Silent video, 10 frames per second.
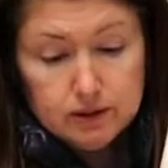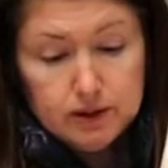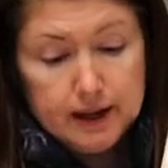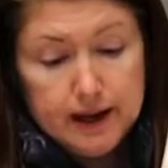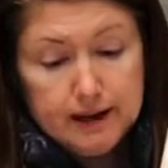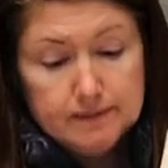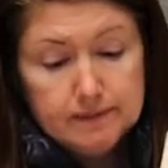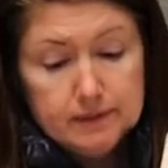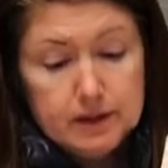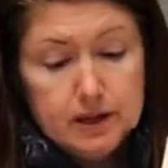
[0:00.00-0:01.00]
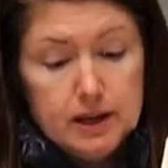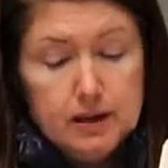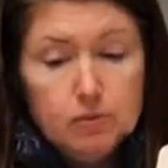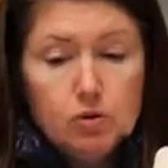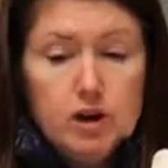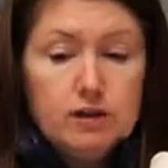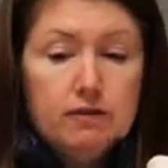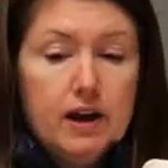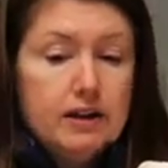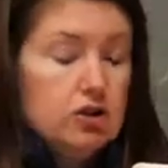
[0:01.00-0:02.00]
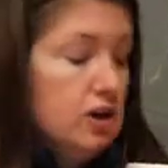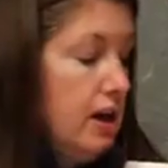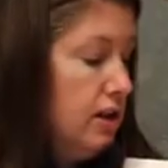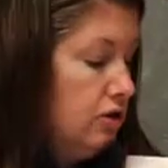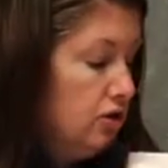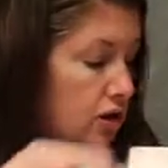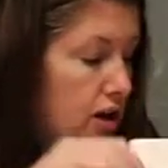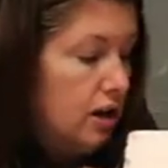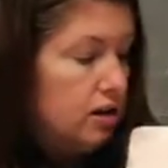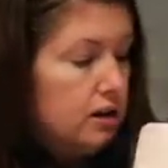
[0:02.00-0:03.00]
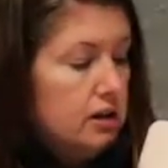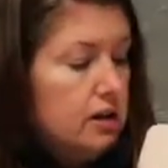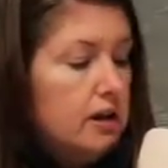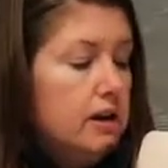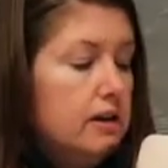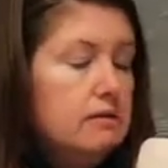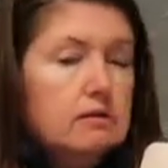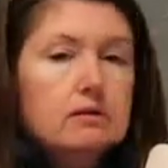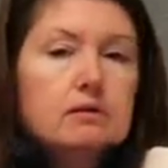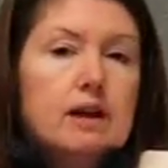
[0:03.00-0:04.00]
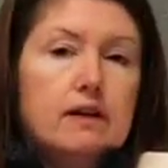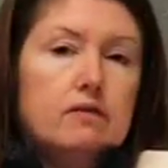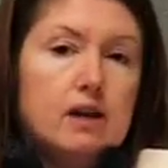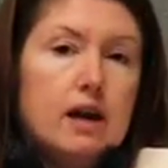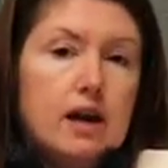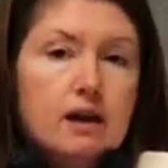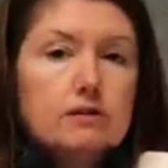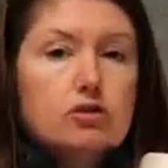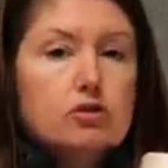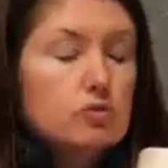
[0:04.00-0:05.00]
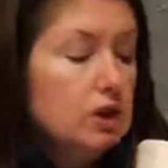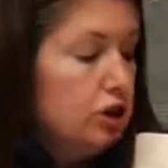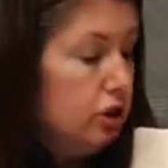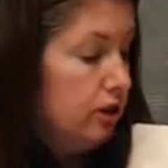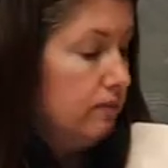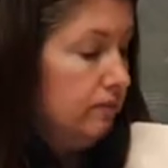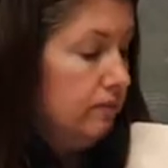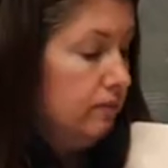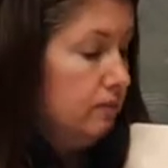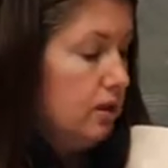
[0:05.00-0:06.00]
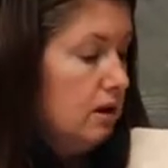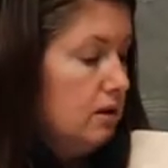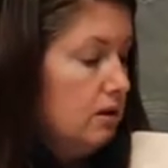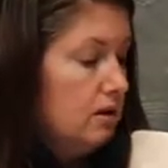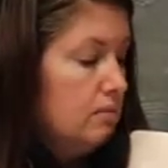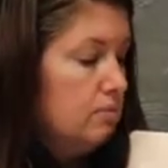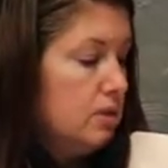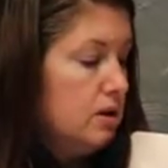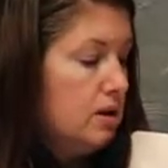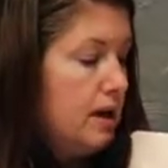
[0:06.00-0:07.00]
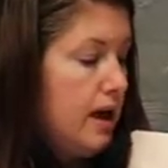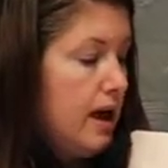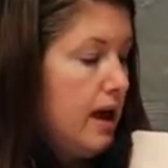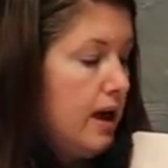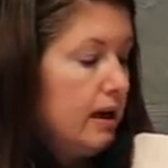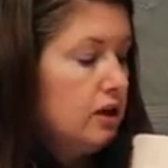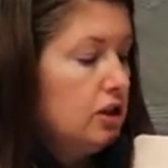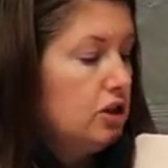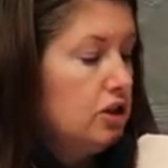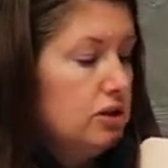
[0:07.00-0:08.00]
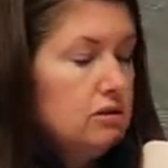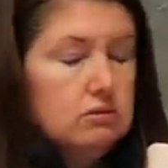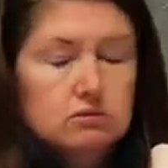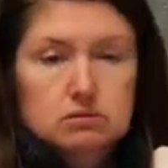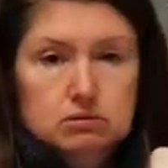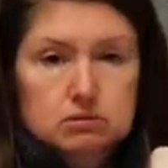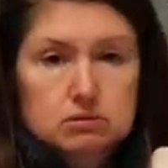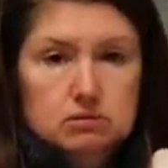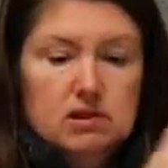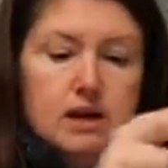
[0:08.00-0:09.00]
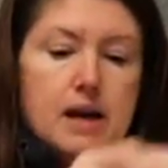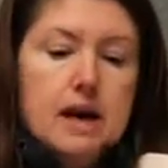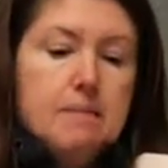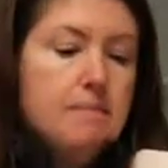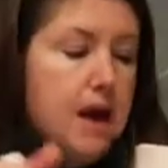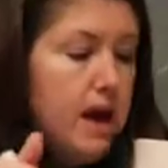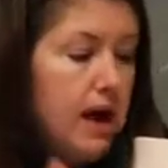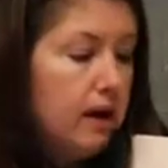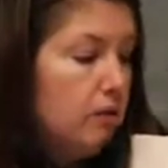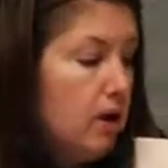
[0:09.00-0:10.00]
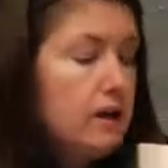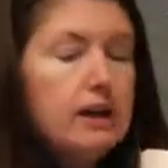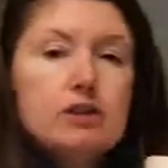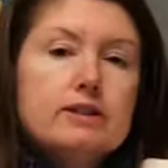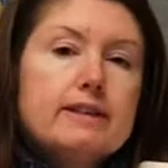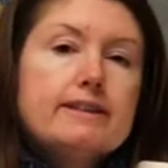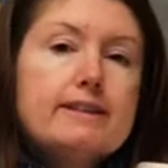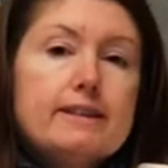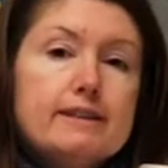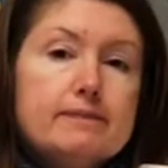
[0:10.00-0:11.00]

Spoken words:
Okay. And what if I change the N at the end to a G? B-a-g. Bag. What letter says G?